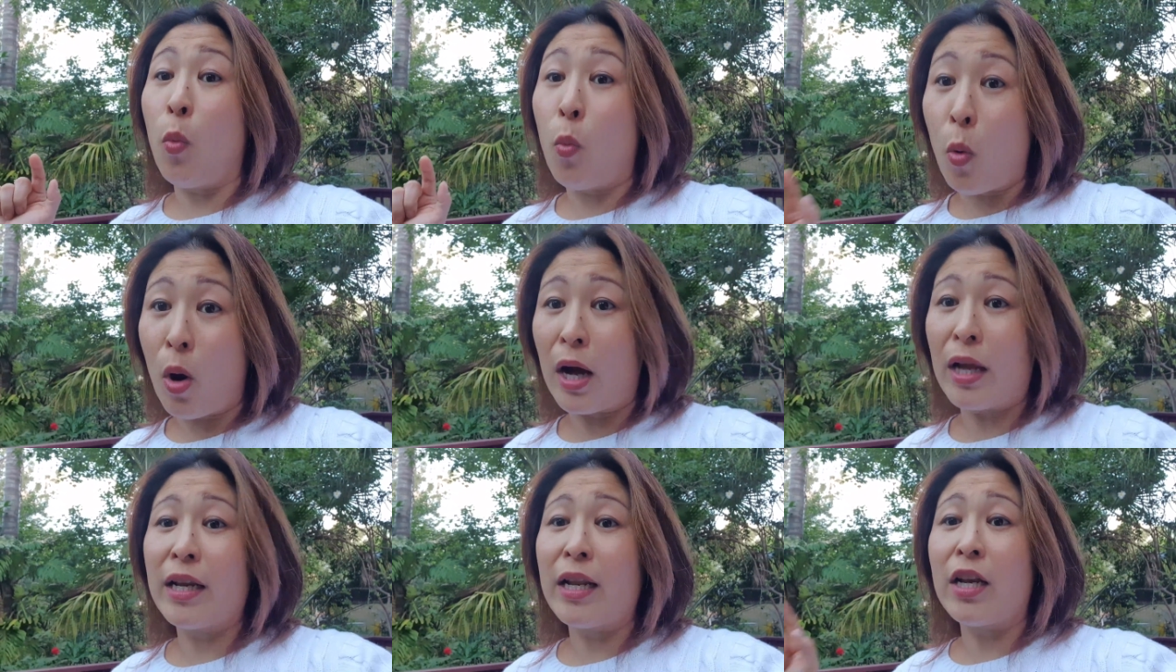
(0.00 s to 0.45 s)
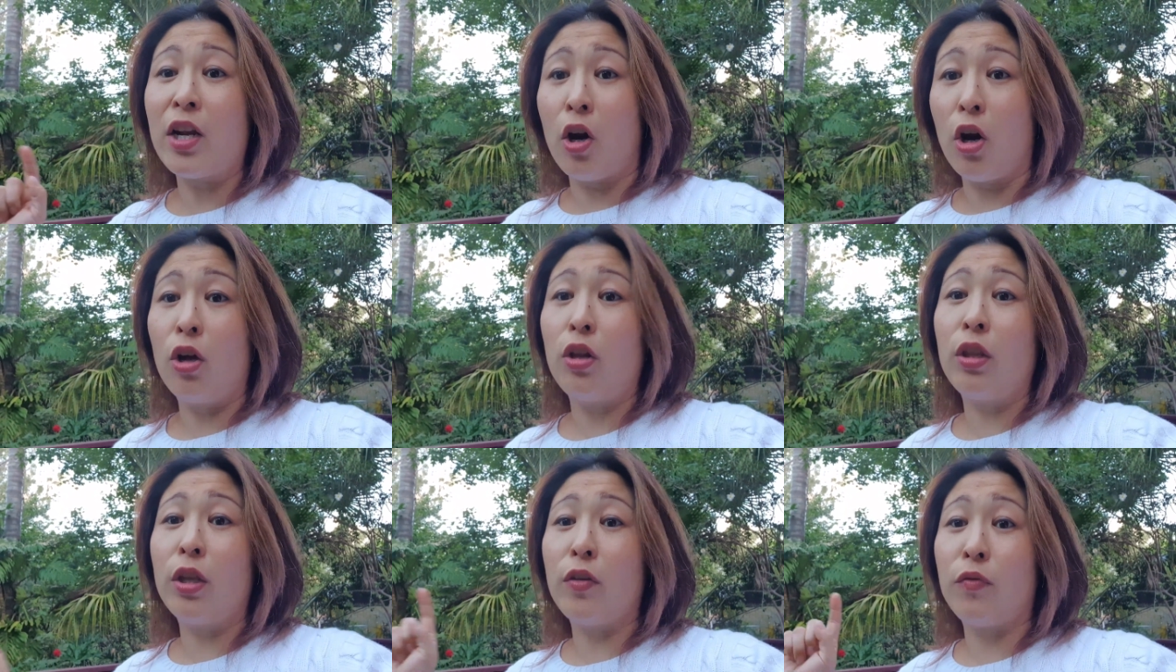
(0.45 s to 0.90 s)
one and
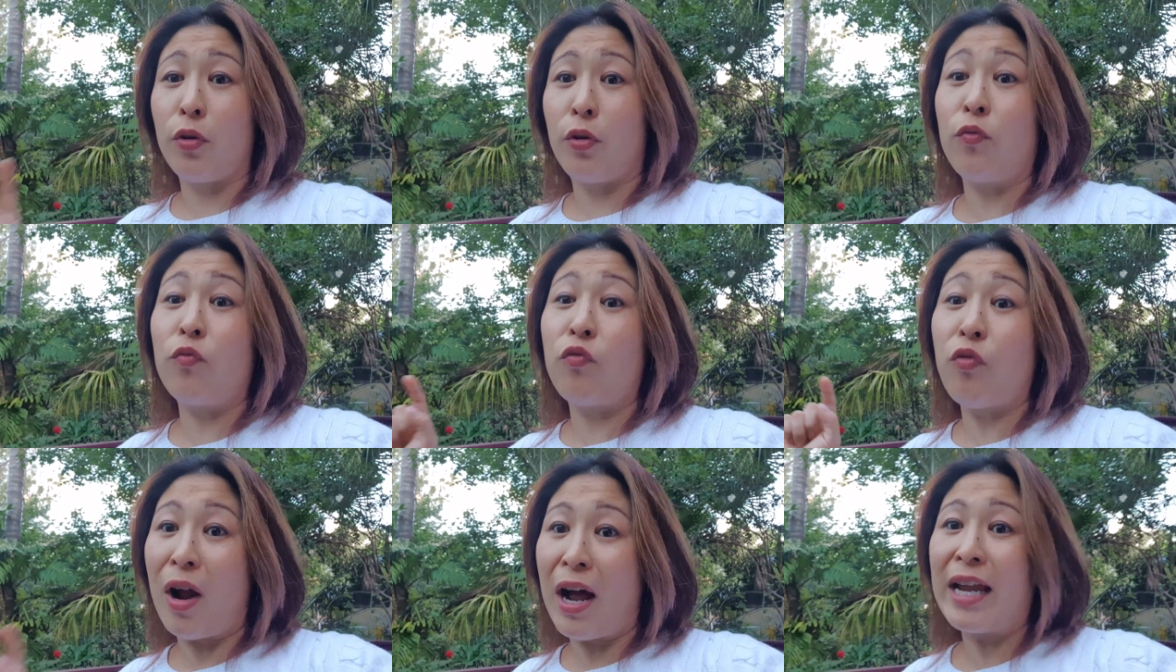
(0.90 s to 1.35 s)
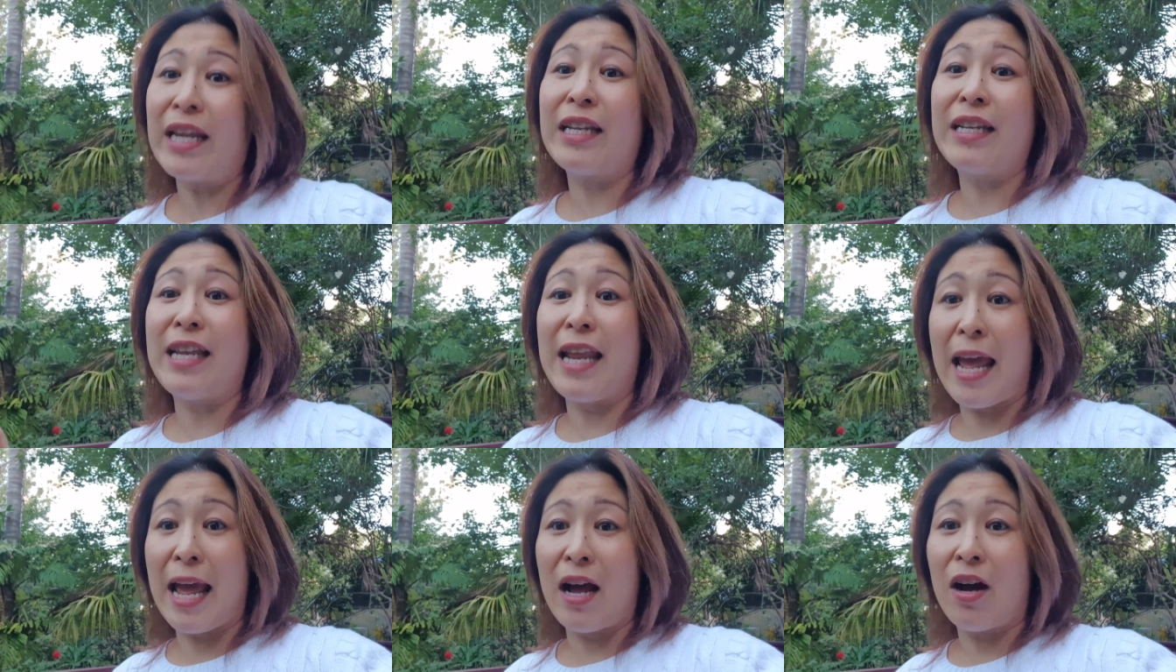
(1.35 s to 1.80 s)
only route right
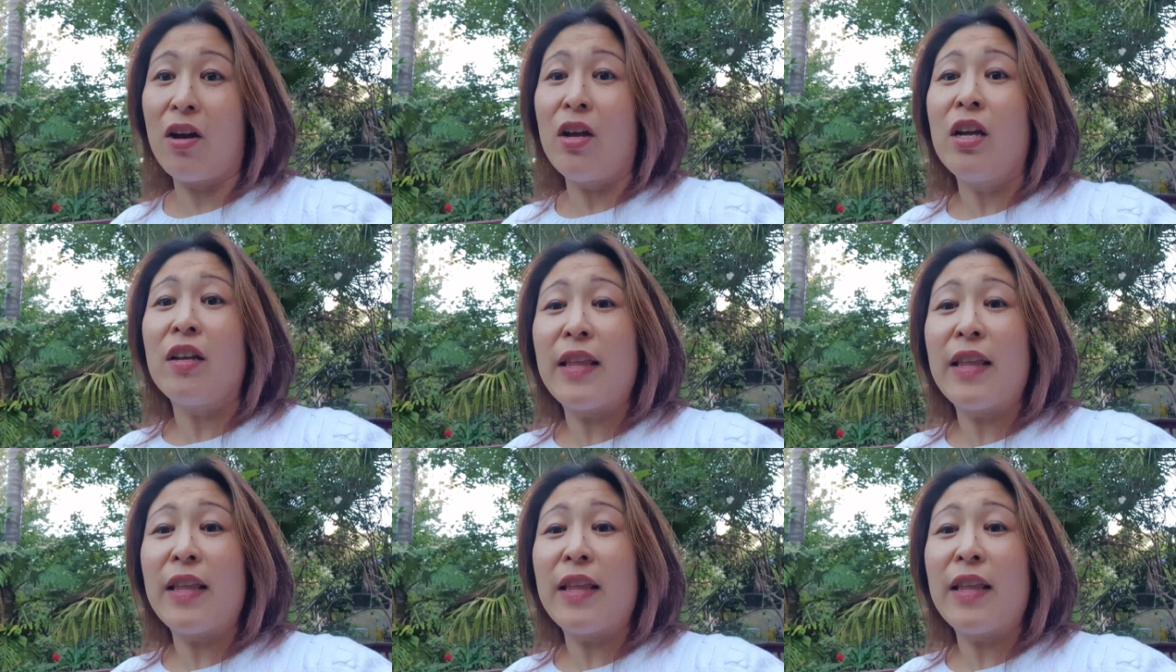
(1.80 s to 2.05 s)
now